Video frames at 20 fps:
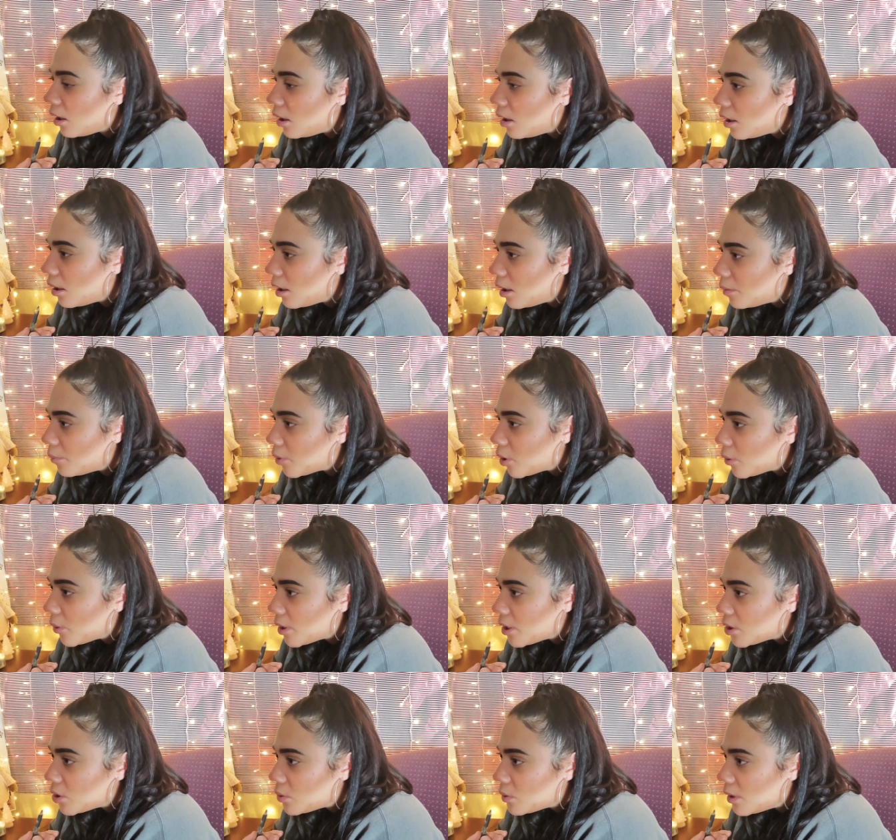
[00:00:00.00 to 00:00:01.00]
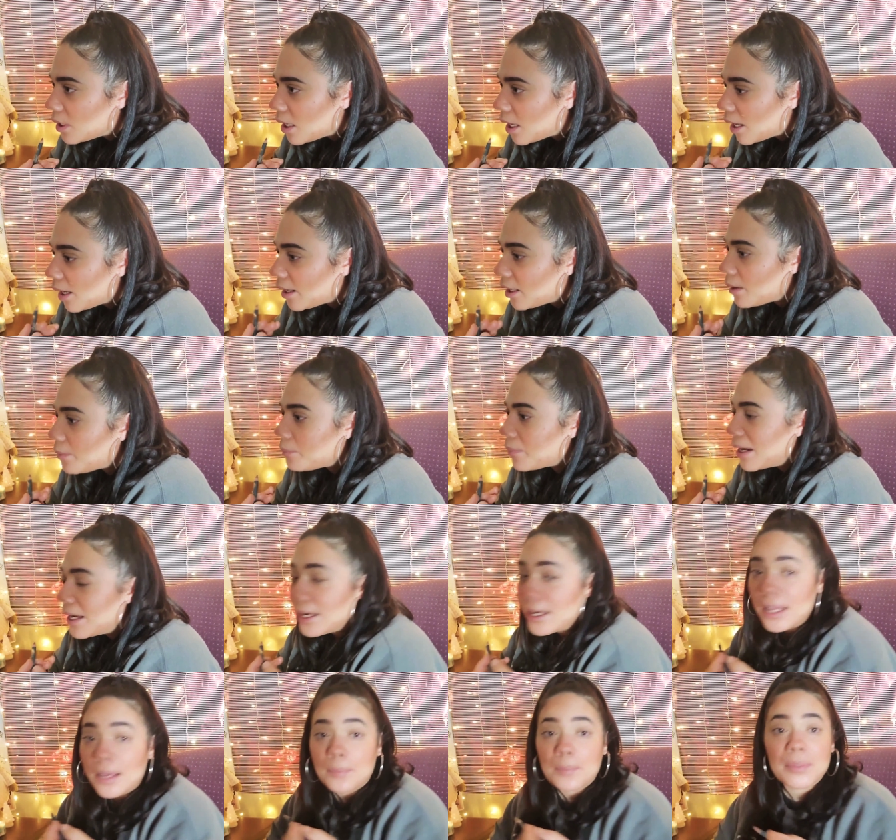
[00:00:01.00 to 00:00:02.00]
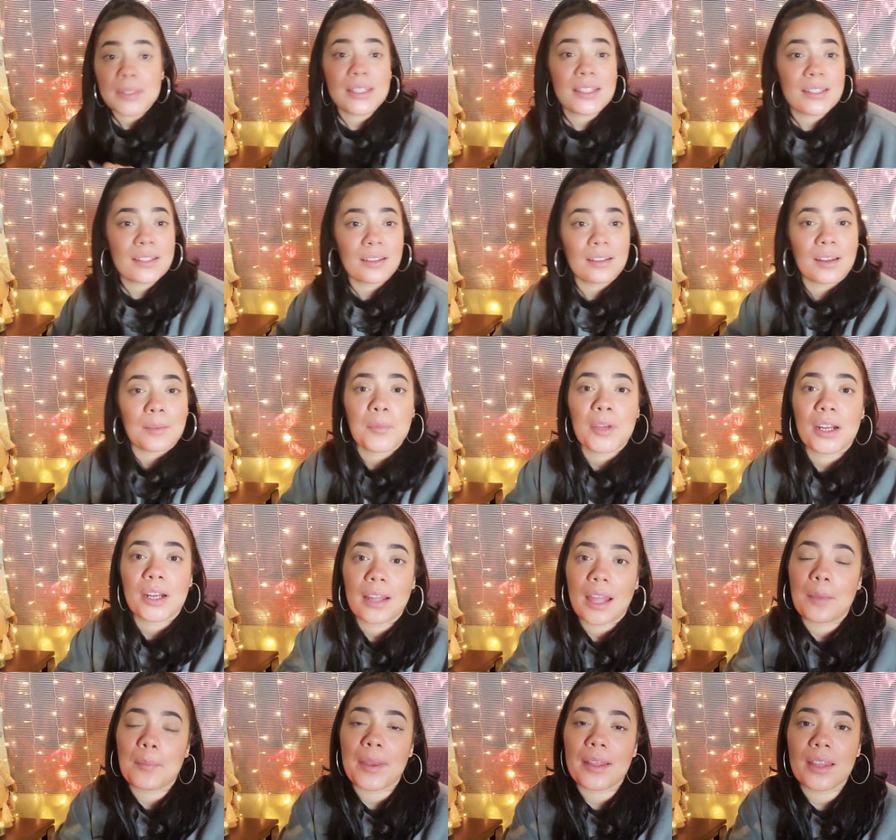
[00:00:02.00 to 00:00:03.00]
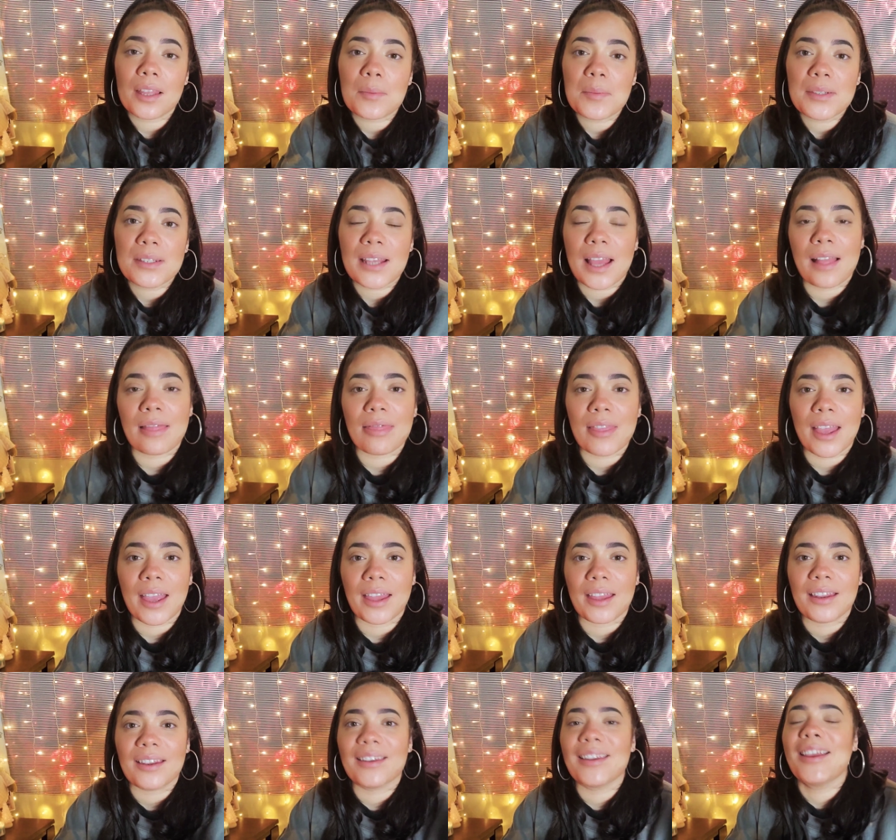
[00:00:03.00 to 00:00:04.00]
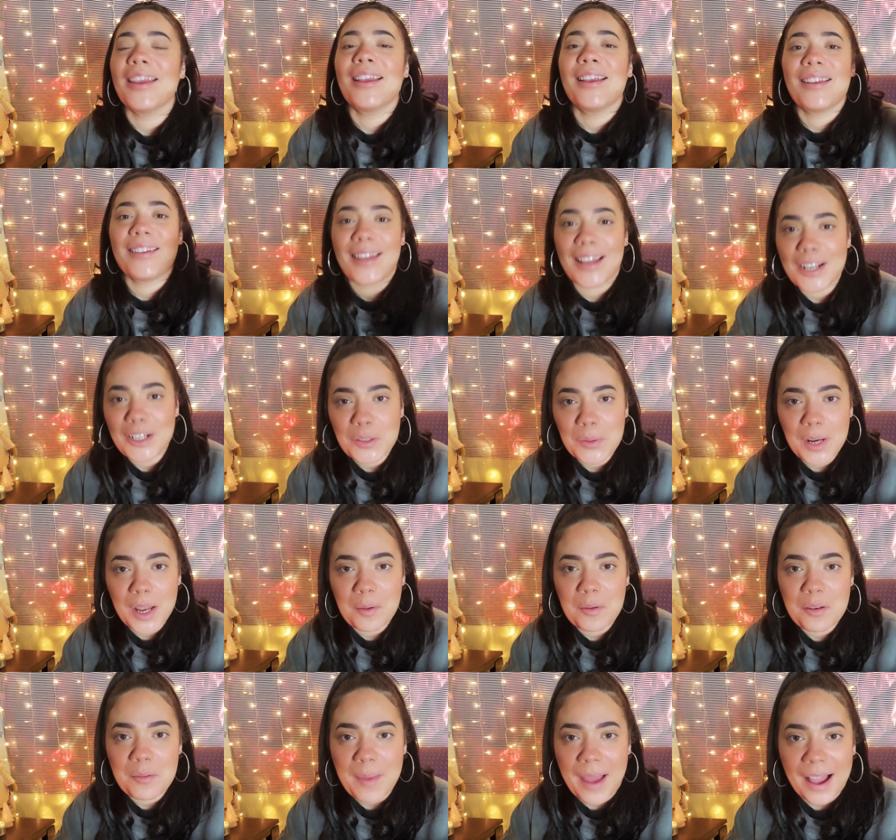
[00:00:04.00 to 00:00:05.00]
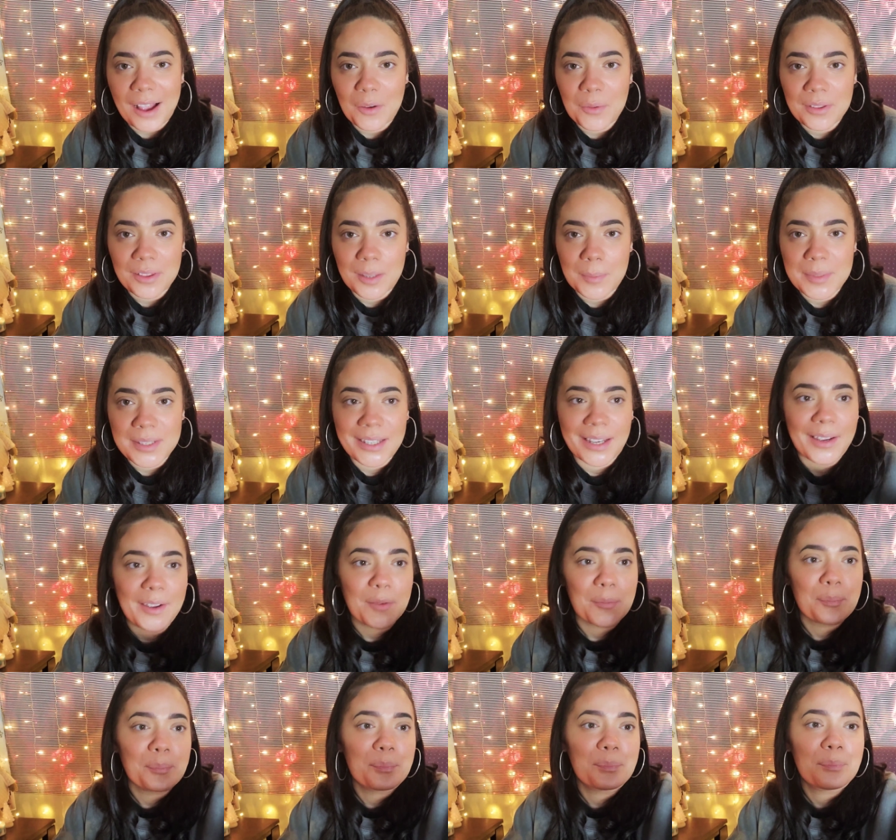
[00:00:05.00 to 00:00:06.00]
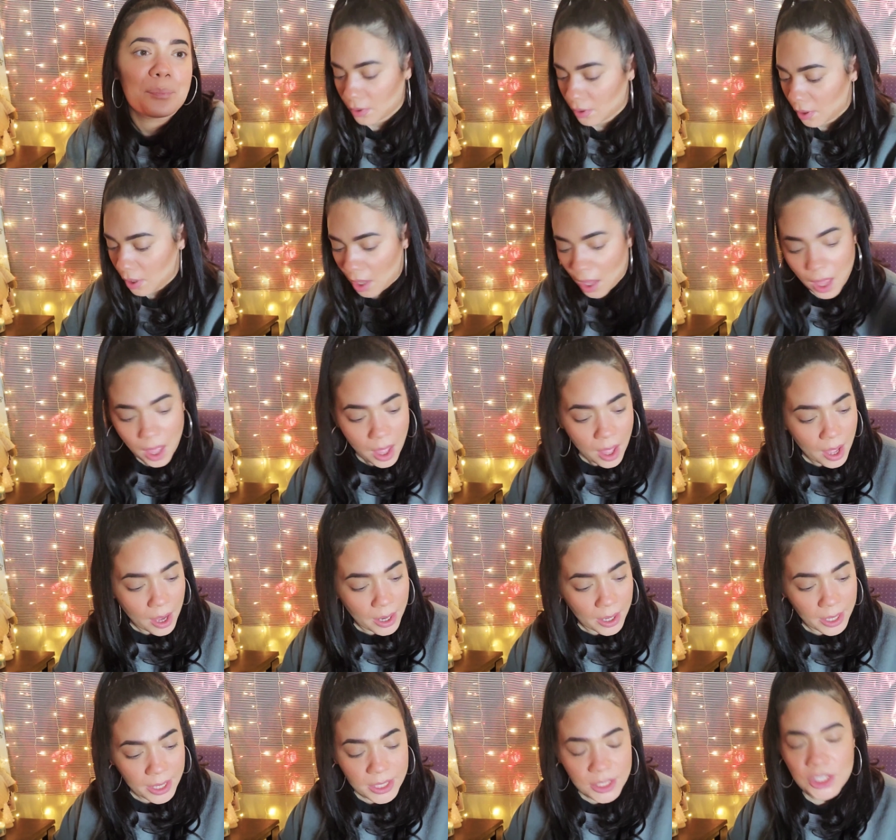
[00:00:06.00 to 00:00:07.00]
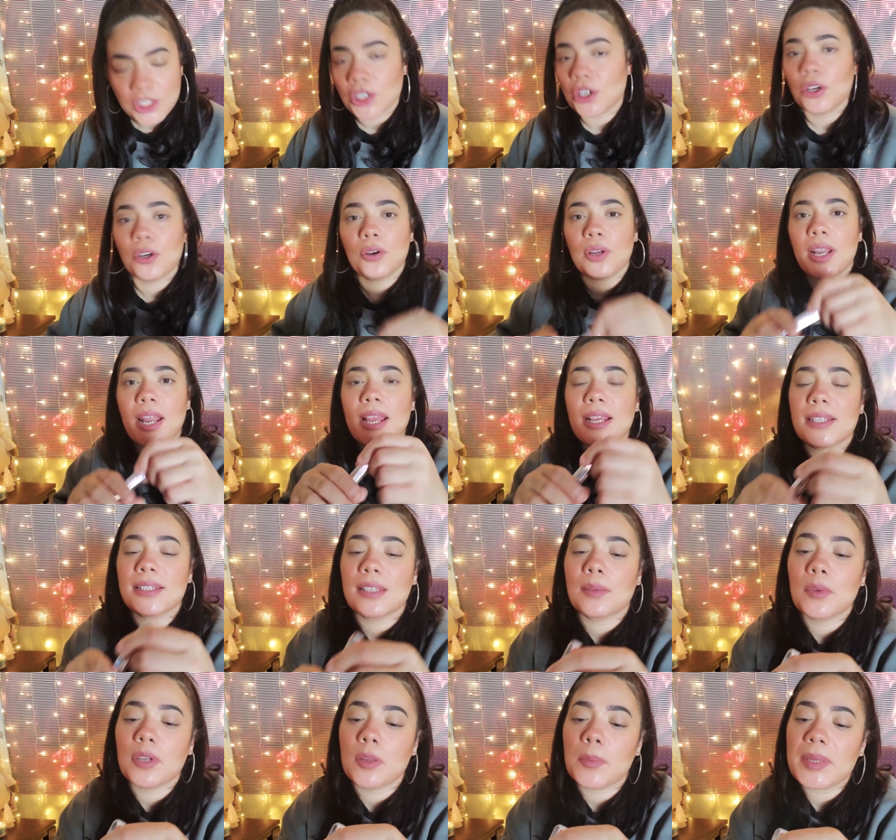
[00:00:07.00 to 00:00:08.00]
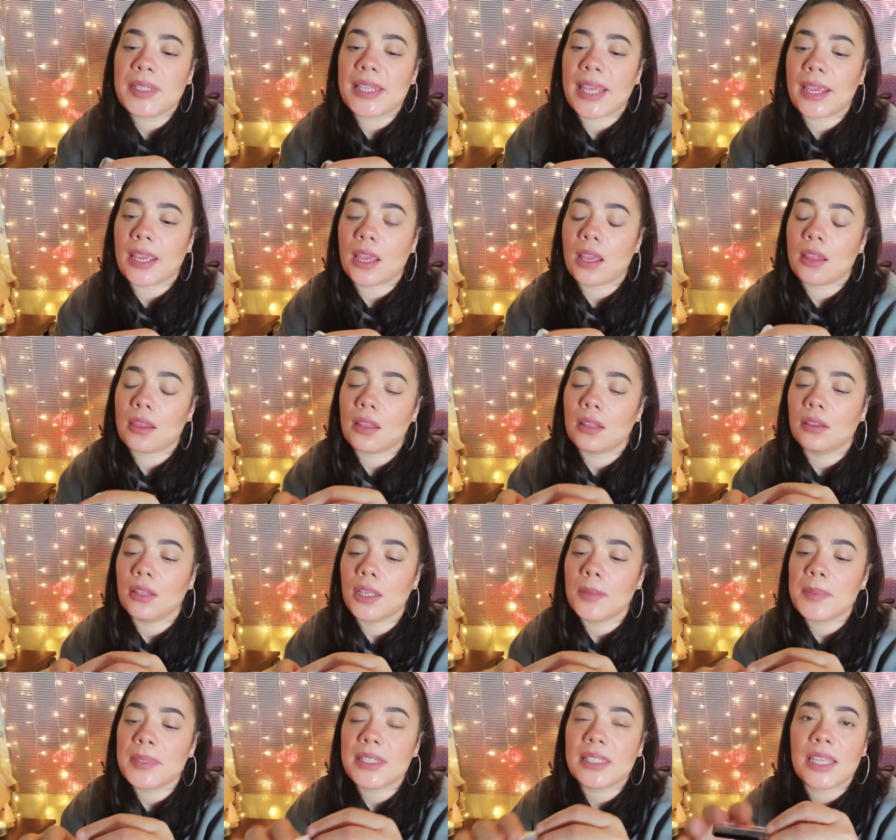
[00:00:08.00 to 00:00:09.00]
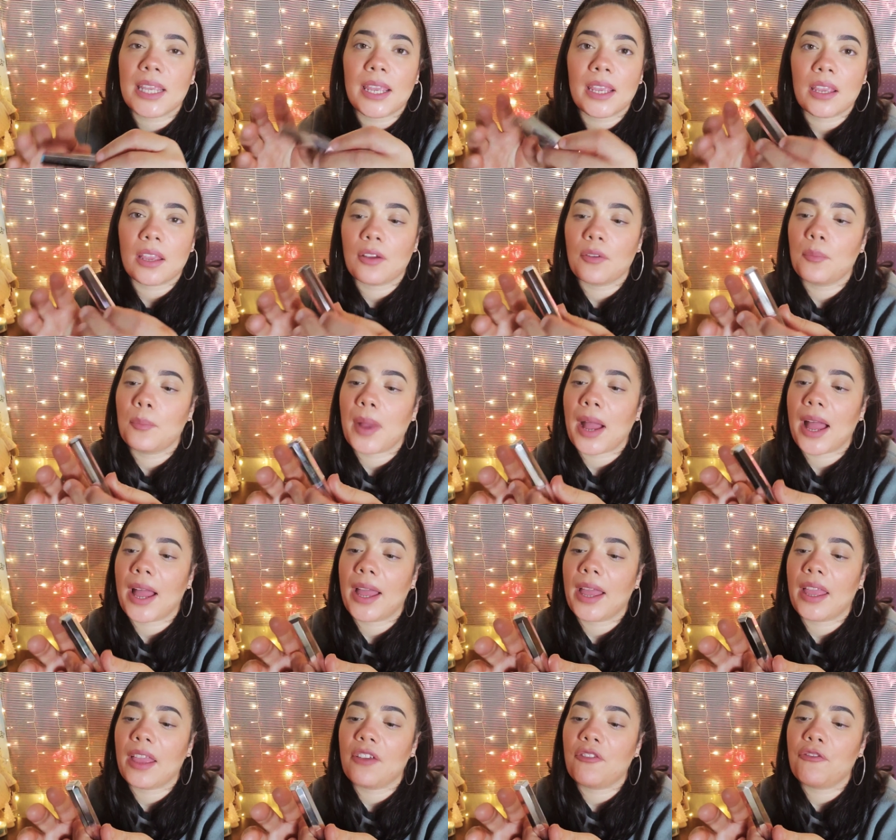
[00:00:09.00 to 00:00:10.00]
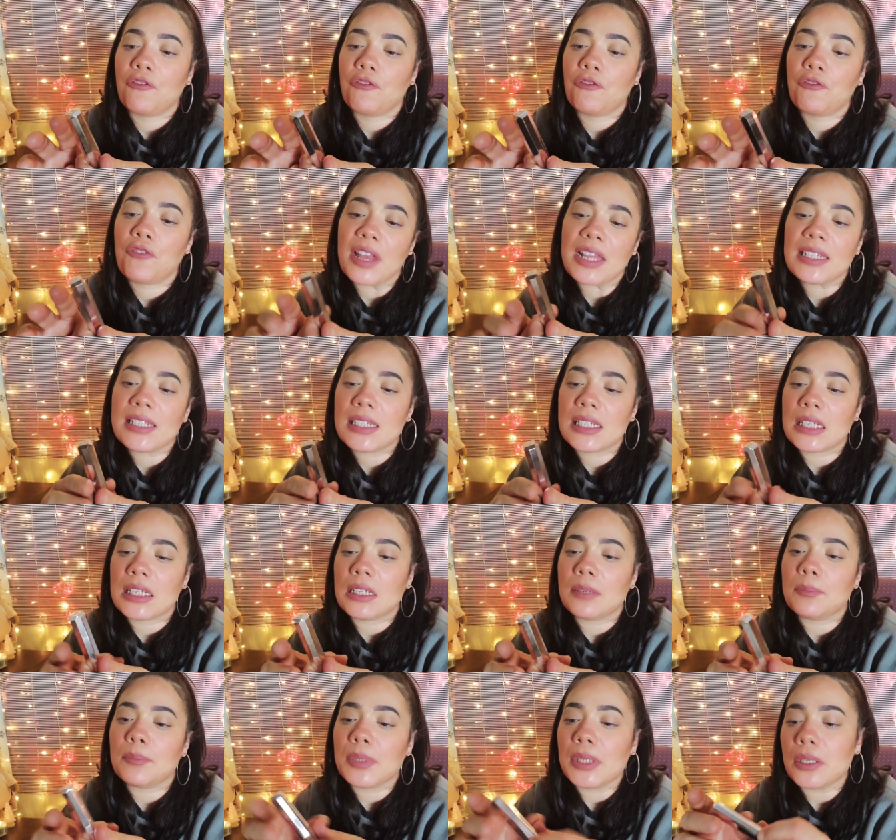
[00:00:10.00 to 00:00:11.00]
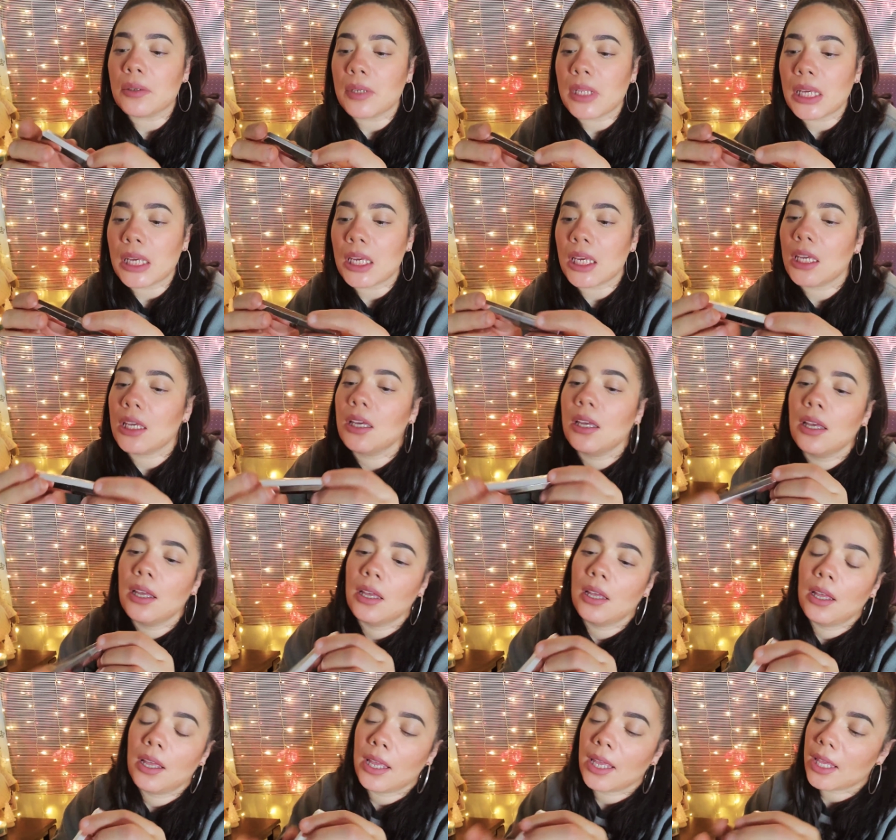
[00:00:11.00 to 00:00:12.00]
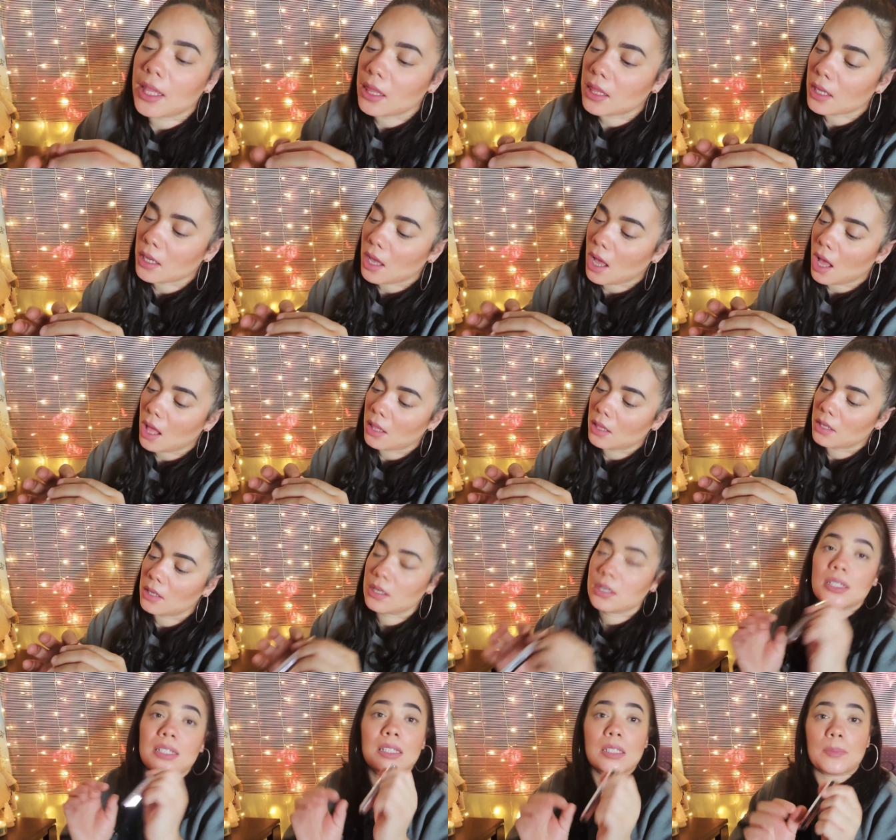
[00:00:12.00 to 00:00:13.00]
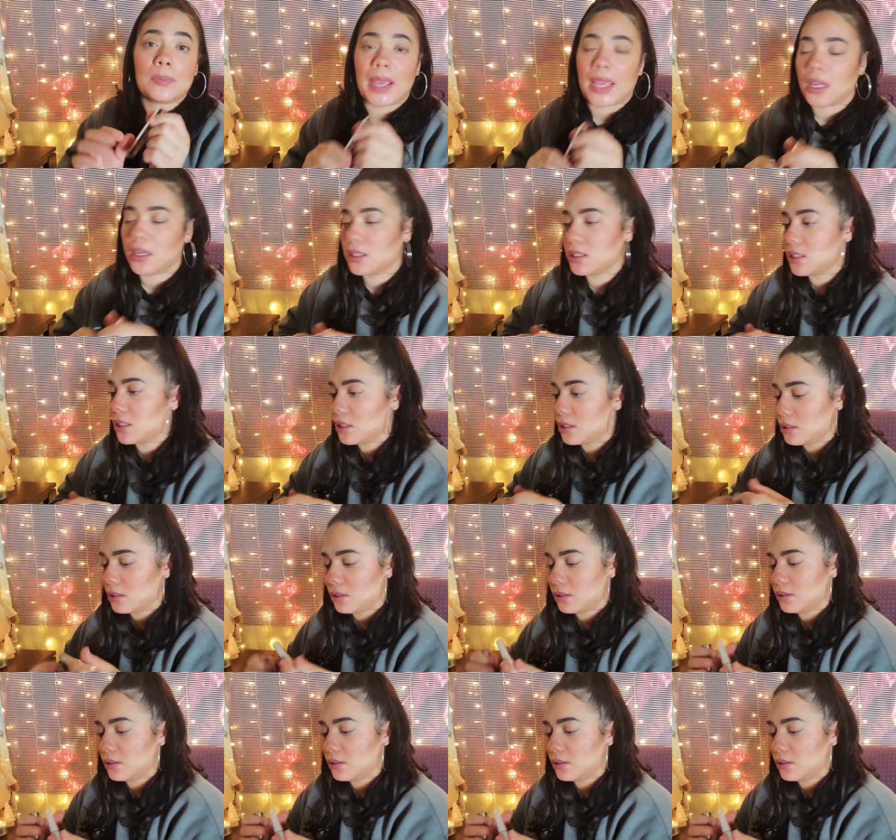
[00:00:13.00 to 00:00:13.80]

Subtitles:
And I'm going to line my lips. I'm going to line my lips, and then next we're coming back with lipstick. All right, so next I'm going to be taking the lipstick by Fenty Beauty in the color Spanked.